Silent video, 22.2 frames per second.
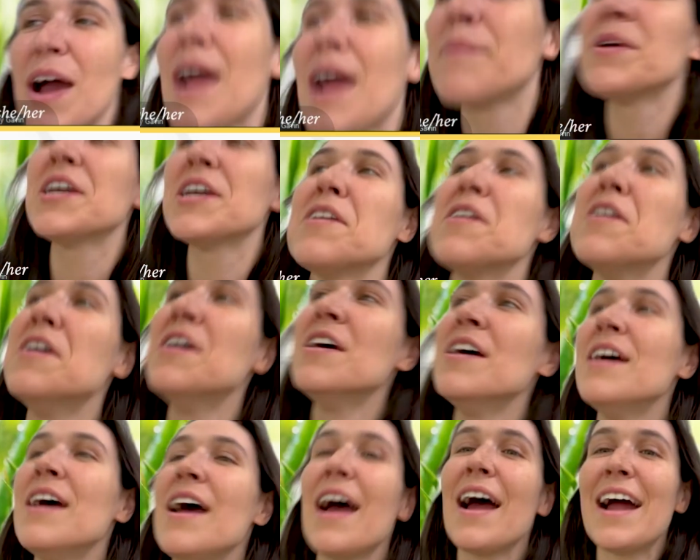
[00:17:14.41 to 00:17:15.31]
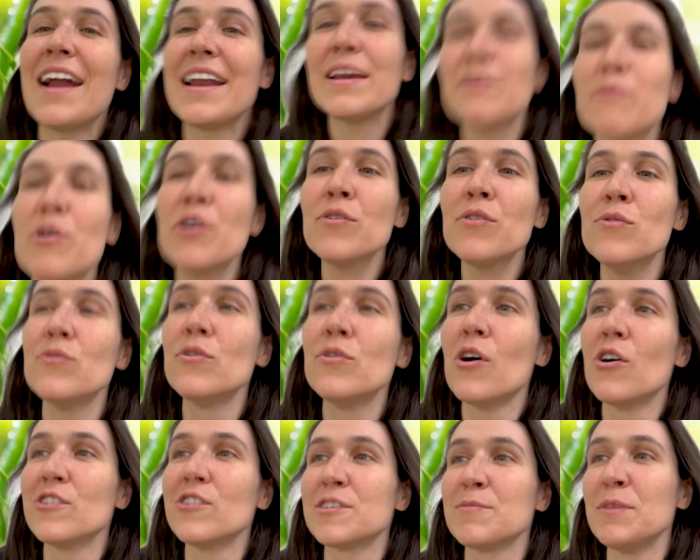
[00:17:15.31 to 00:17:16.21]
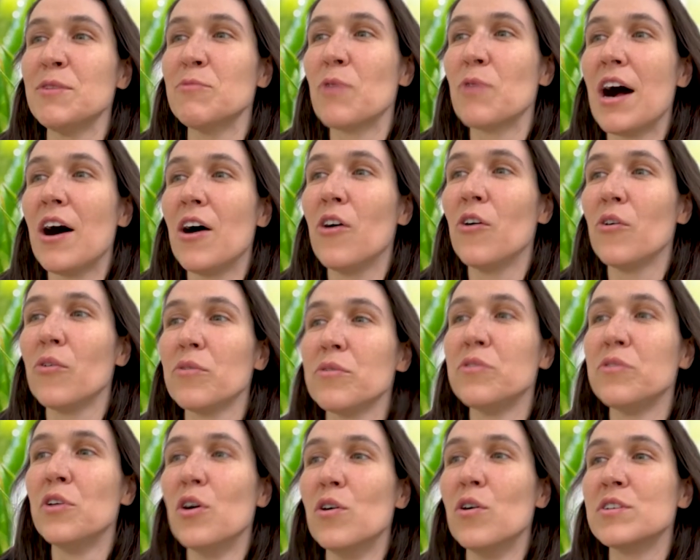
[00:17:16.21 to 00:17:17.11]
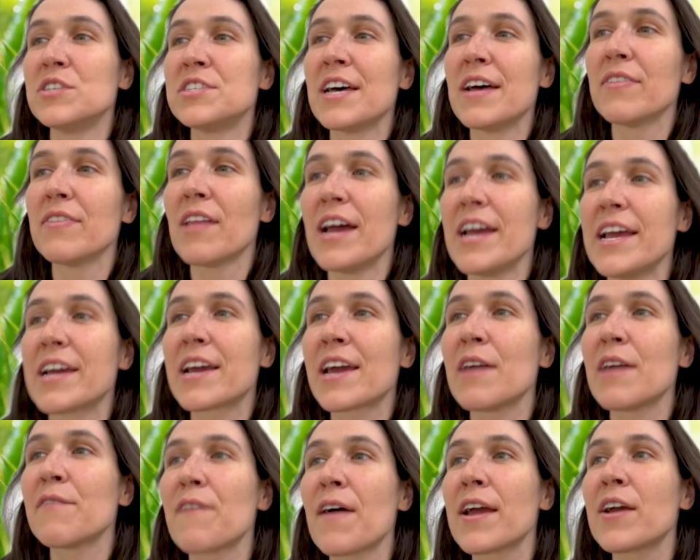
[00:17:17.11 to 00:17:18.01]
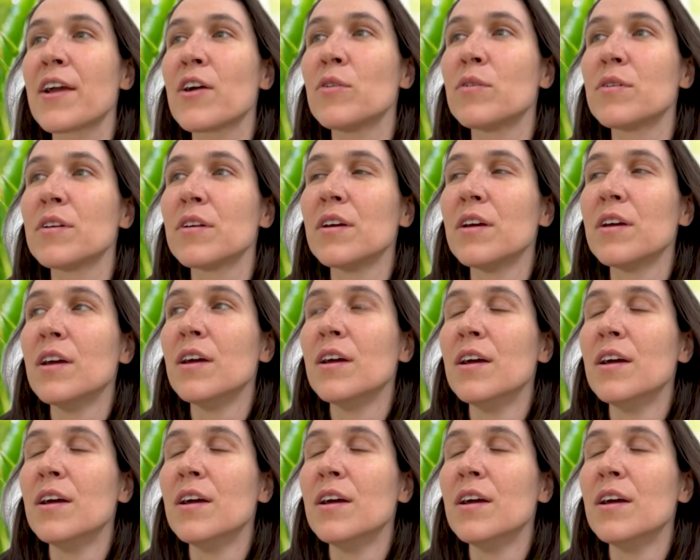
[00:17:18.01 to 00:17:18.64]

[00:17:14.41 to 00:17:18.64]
I mean, anyone who knows me well knows that, like, if I could,